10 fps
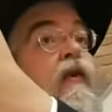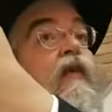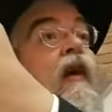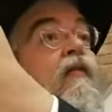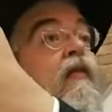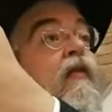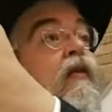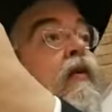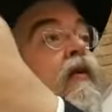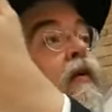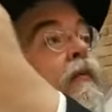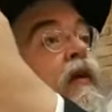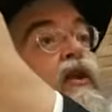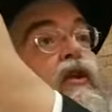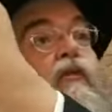arrest and
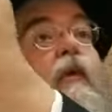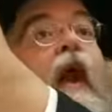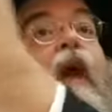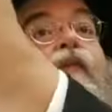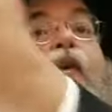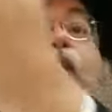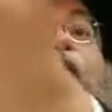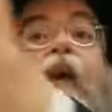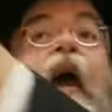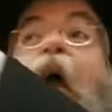liberation. We have, they